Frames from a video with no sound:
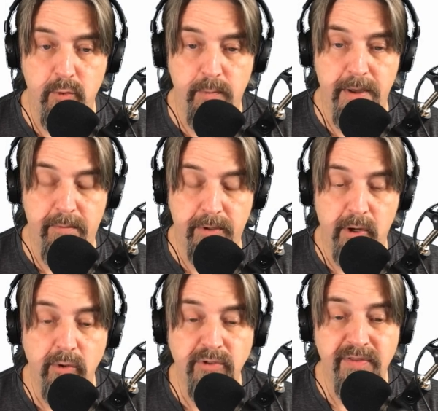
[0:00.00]
be able to
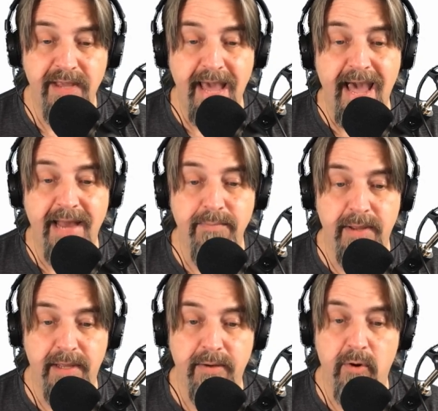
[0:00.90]
go to the
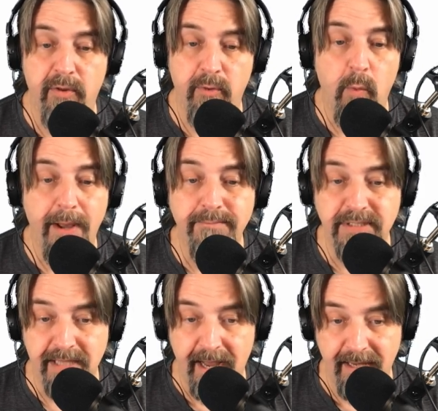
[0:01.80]
admin on the
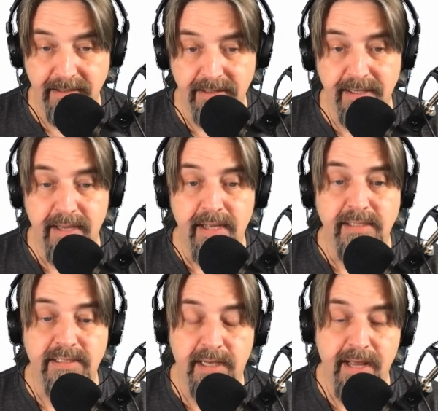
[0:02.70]
websites,
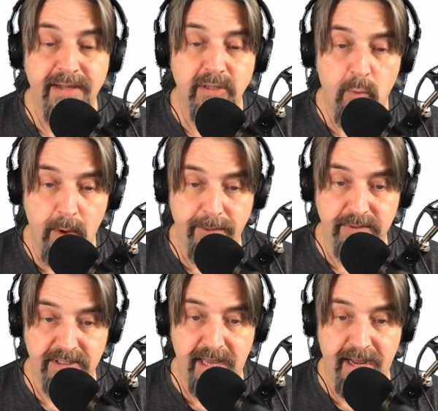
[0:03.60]
select the
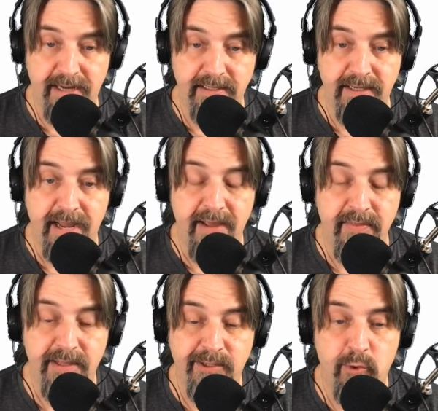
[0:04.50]
website, and
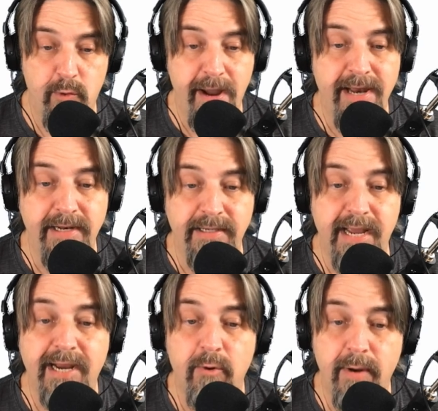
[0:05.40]
then create a
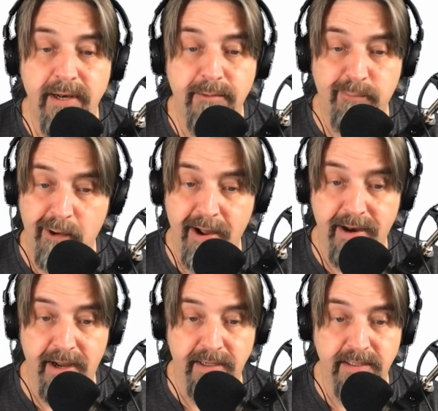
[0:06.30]
decorated product,